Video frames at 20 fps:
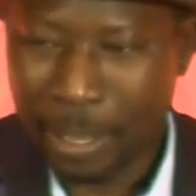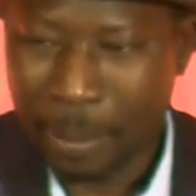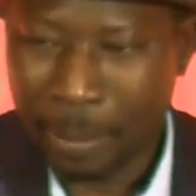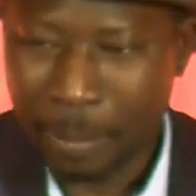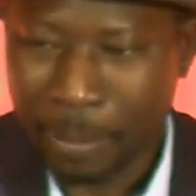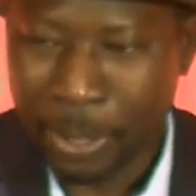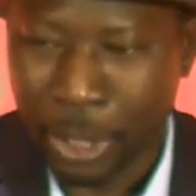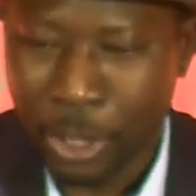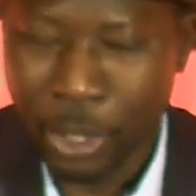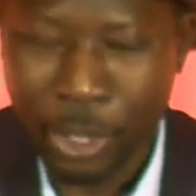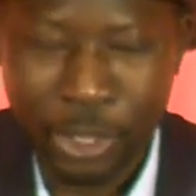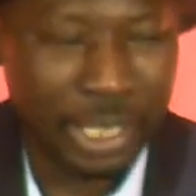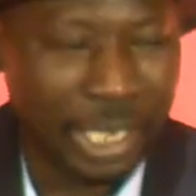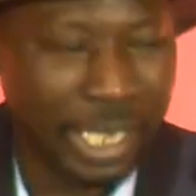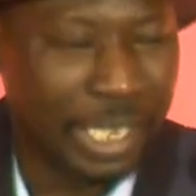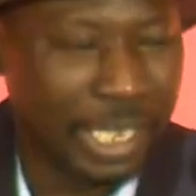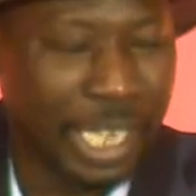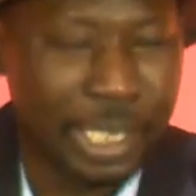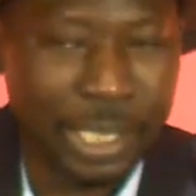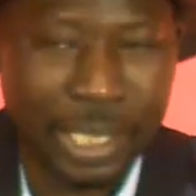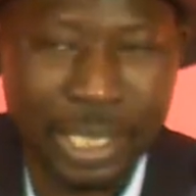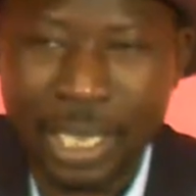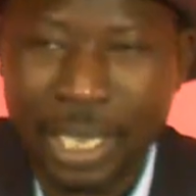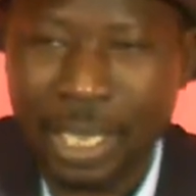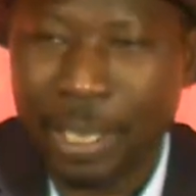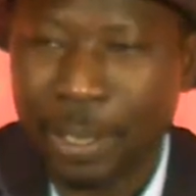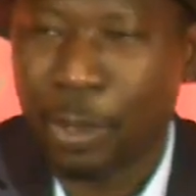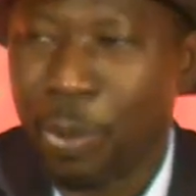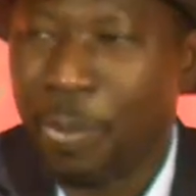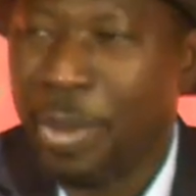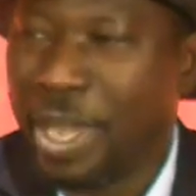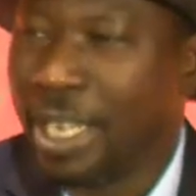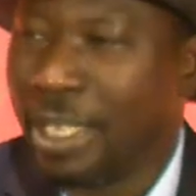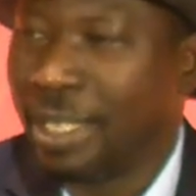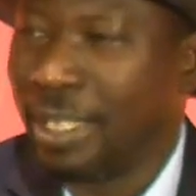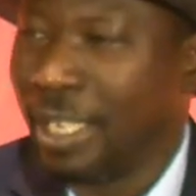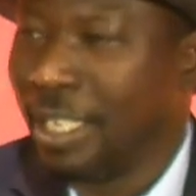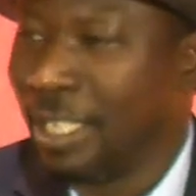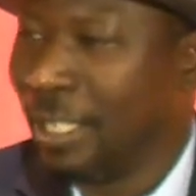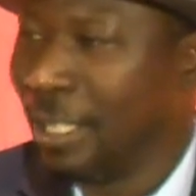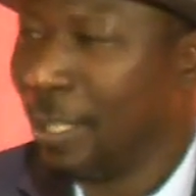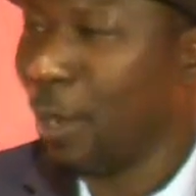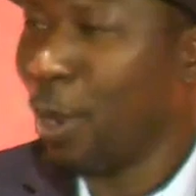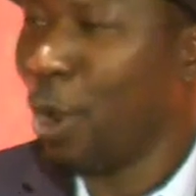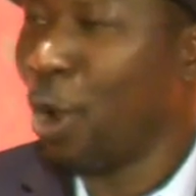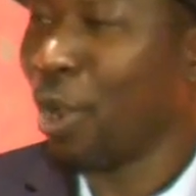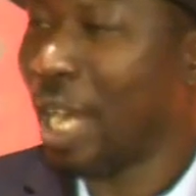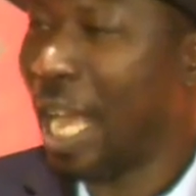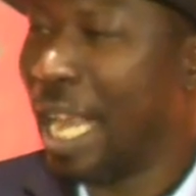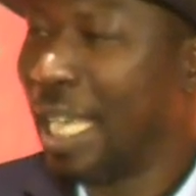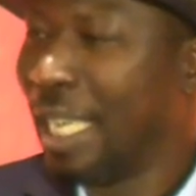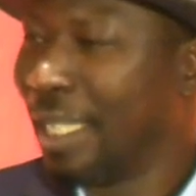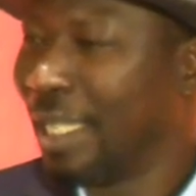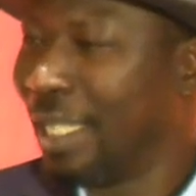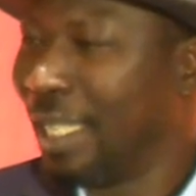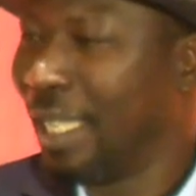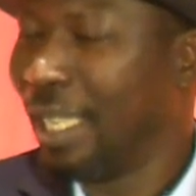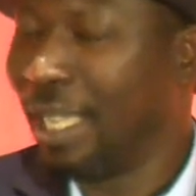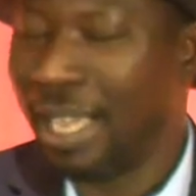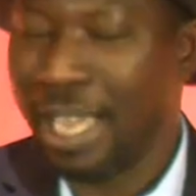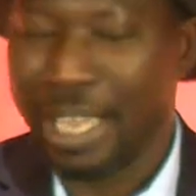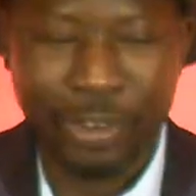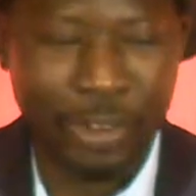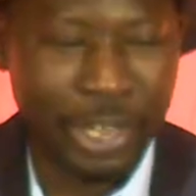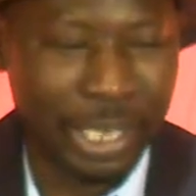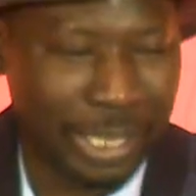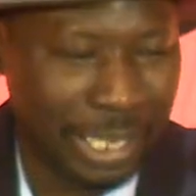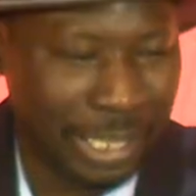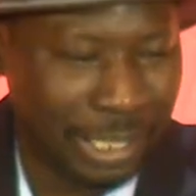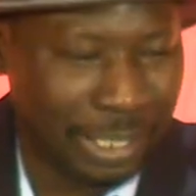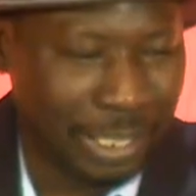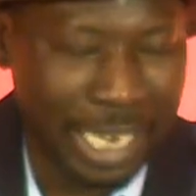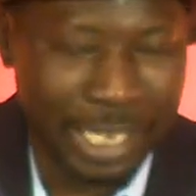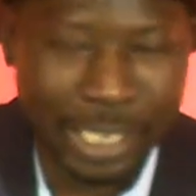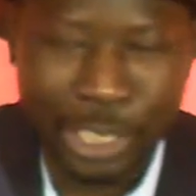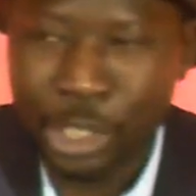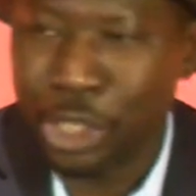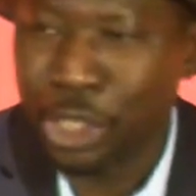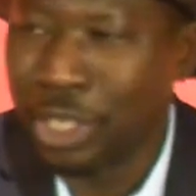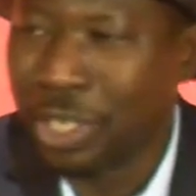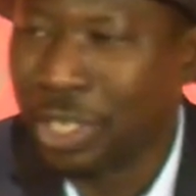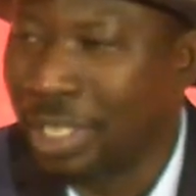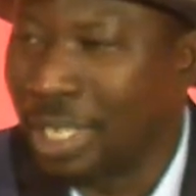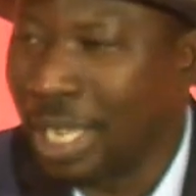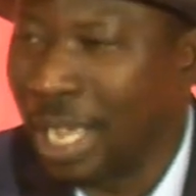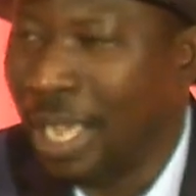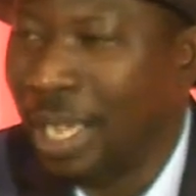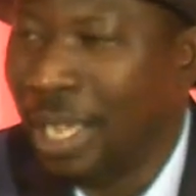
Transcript: because in these communities, orality and written traditions